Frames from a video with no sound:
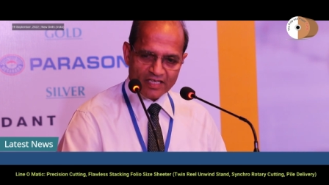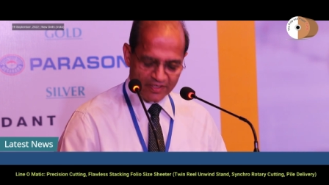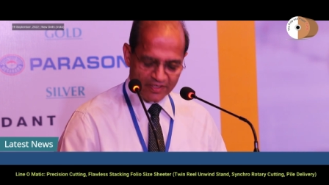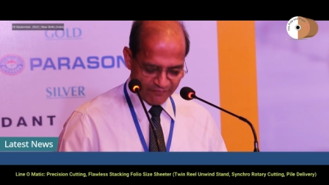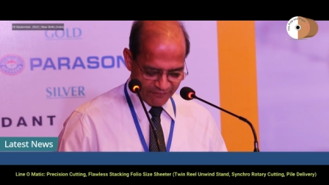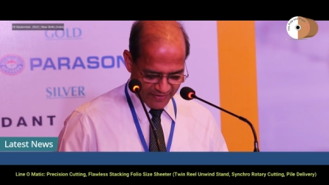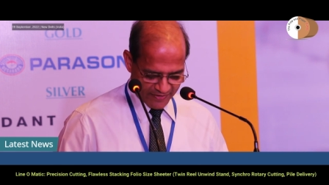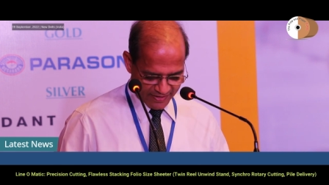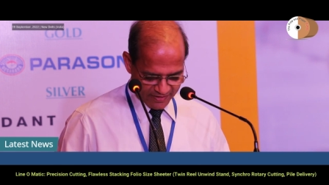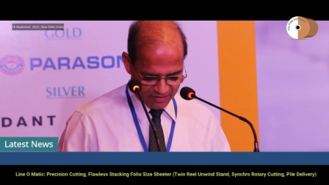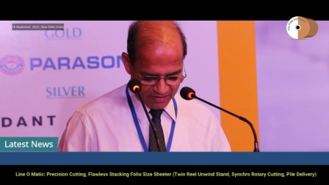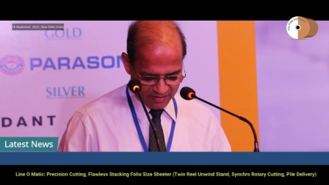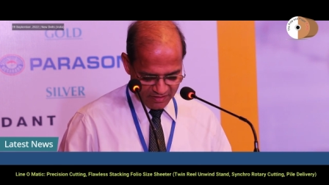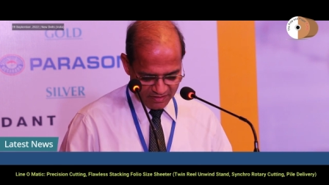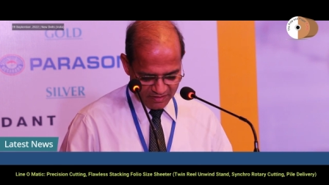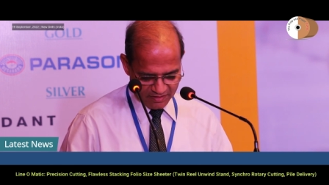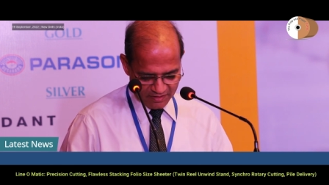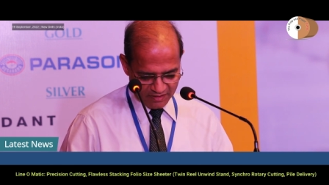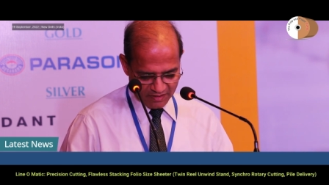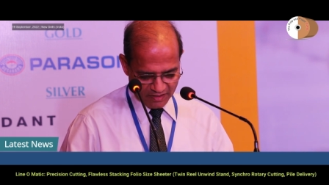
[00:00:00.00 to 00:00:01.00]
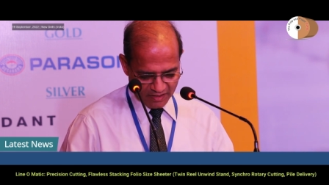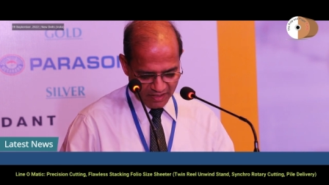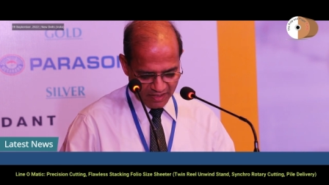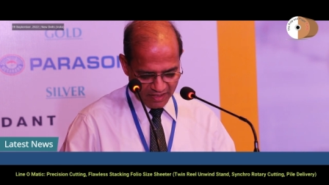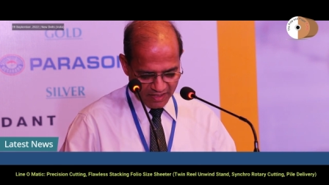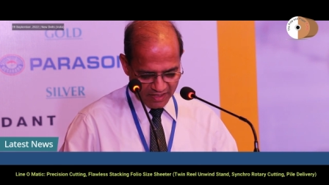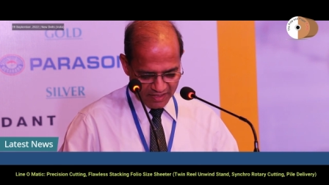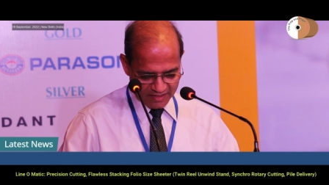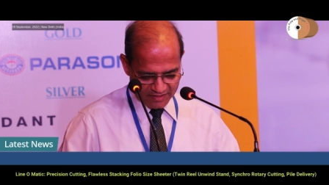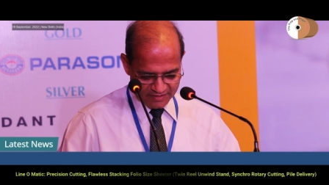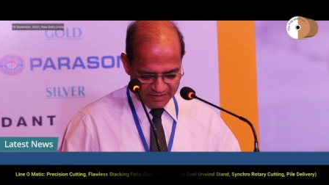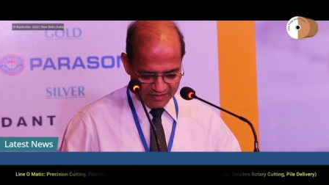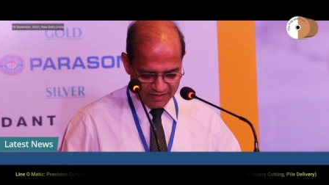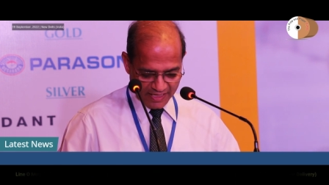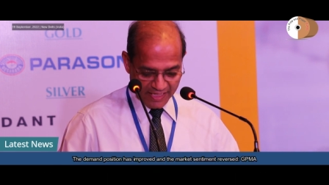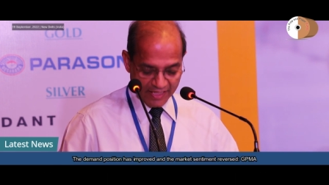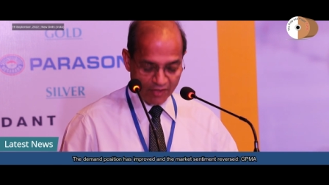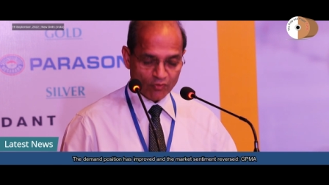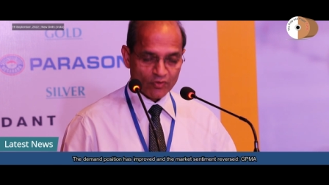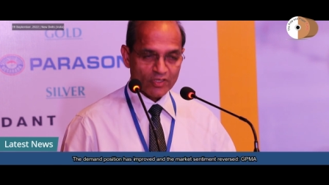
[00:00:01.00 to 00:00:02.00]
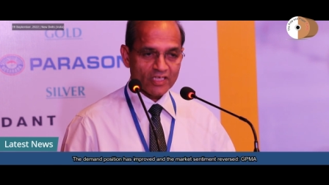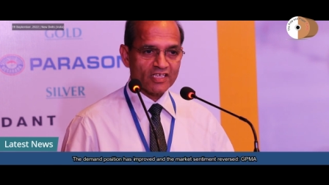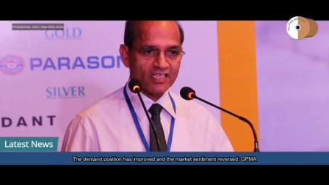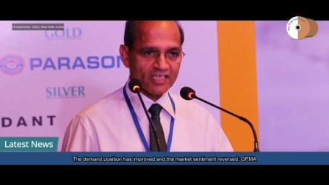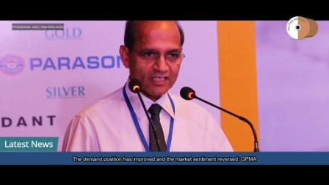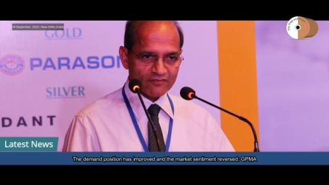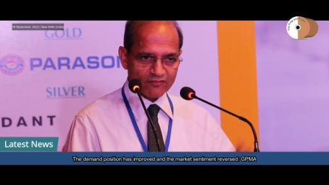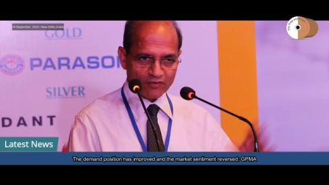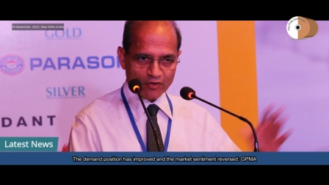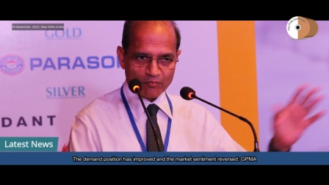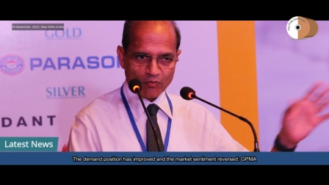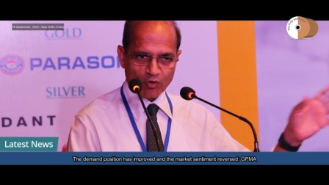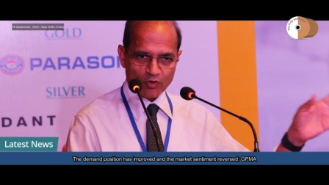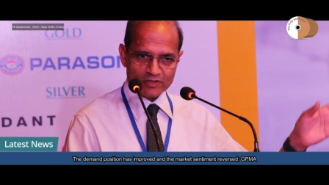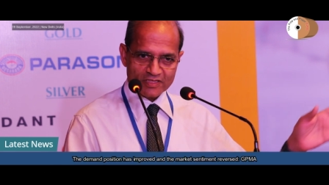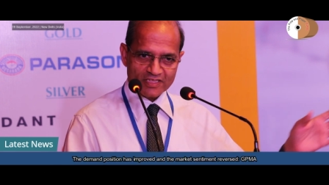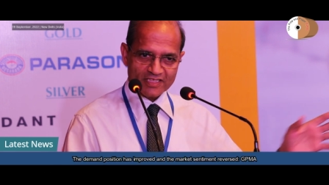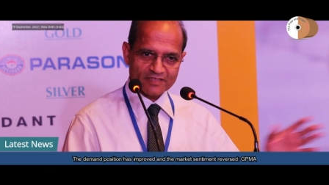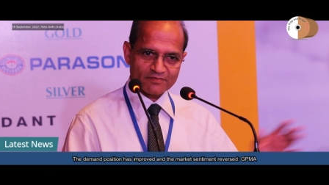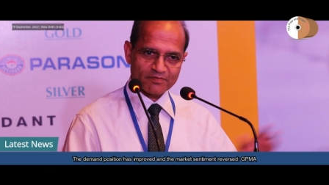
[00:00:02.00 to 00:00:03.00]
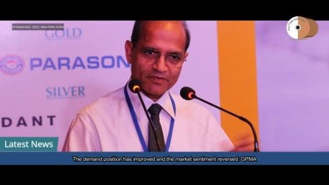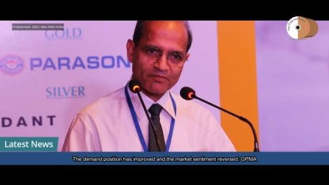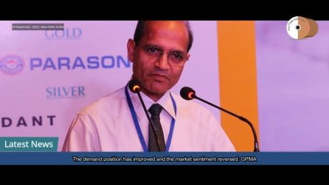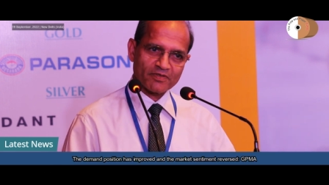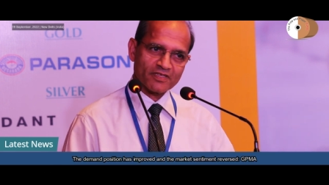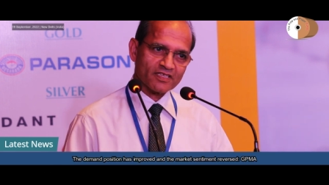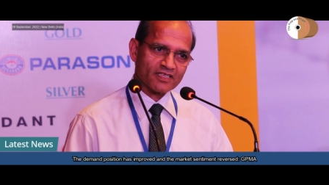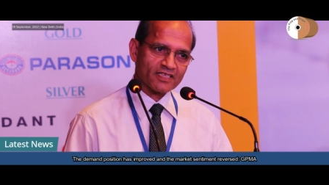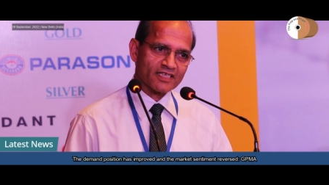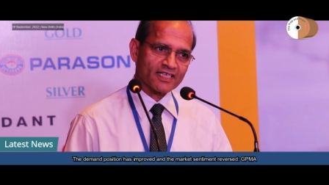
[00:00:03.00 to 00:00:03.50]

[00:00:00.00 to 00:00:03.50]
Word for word: In fact, uh, I only learn from all these people,